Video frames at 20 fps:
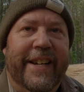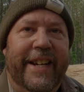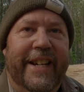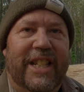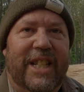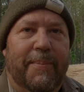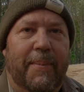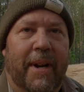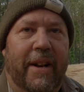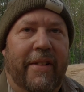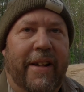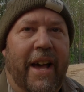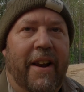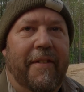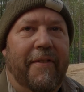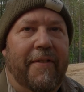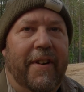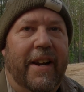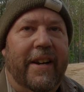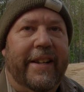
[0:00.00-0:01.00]
It's been a lot
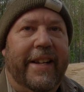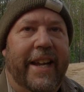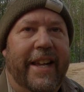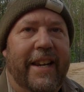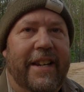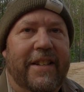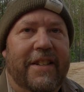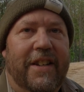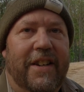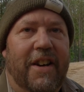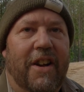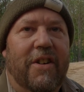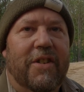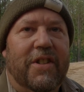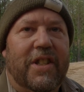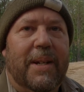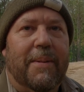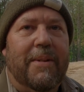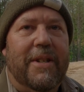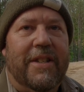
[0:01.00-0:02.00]
of fun getting to know
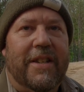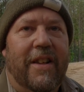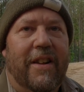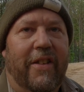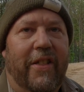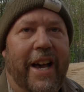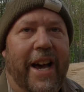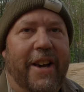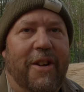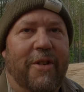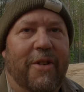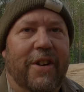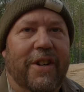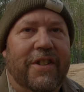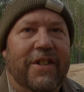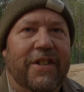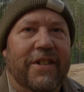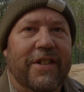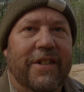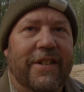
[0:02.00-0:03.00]
some of these other lot
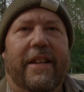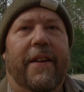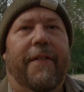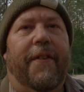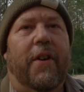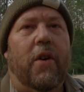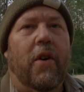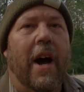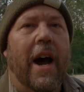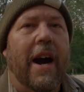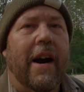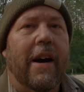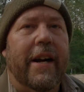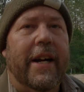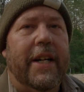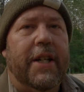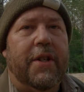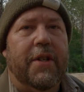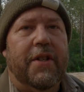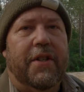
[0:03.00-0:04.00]
owners. If you are
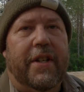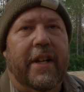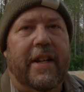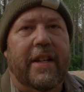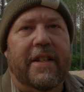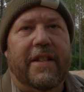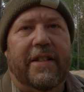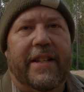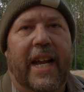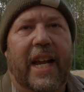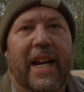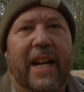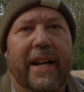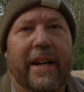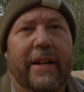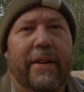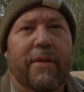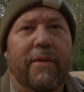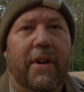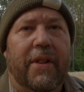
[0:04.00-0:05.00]
interested in
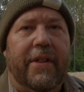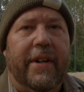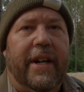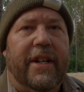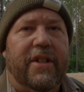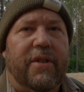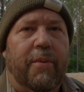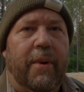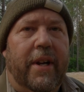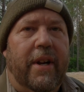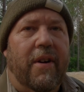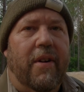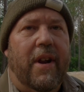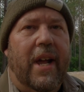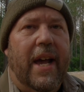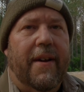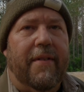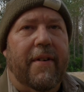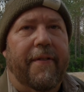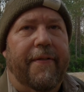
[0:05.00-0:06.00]
staying with us, we don't
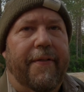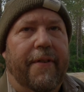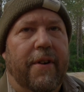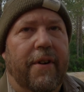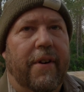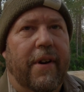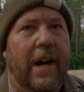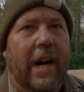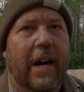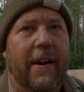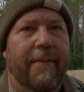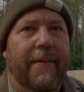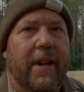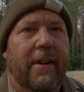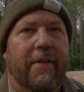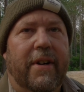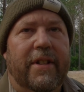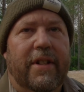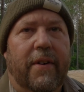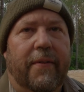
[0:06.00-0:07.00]
have a full RV
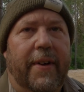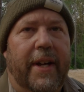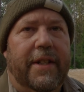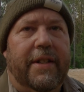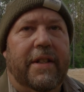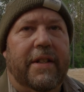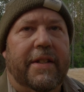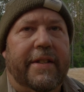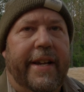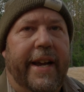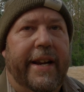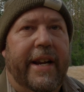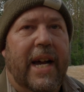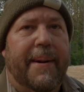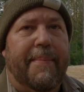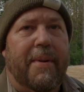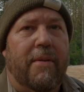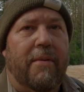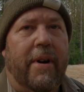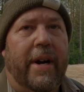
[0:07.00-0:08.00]
reservation site
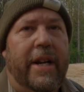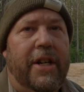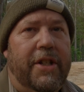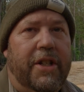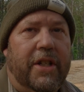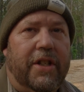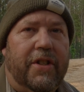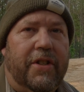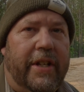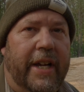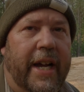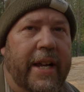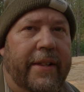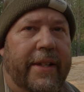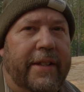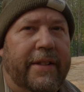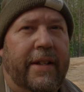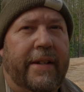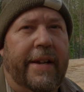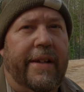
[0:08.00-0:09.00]
up and running just yet.
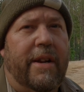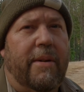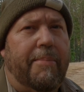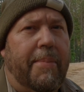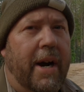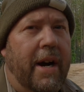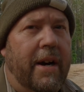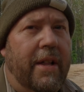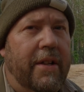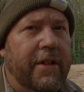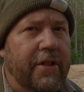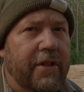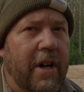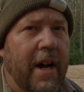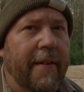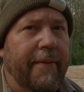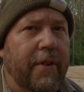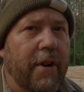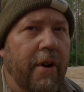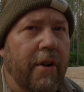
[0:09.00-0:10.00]
That's another part of the
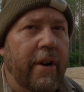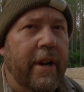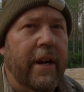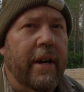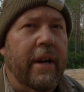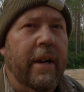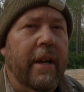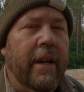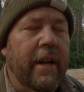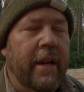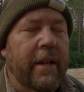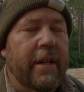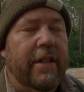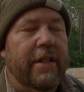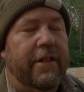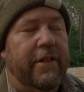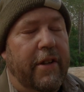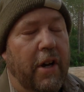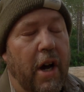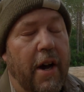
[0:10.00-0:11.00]
soft
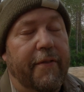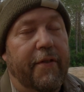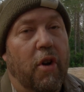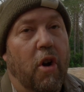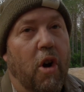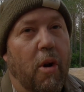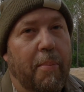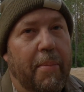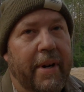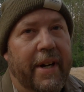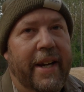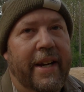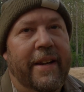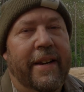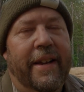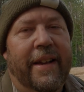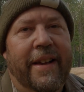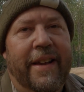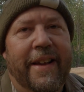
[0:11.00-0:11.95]
opening.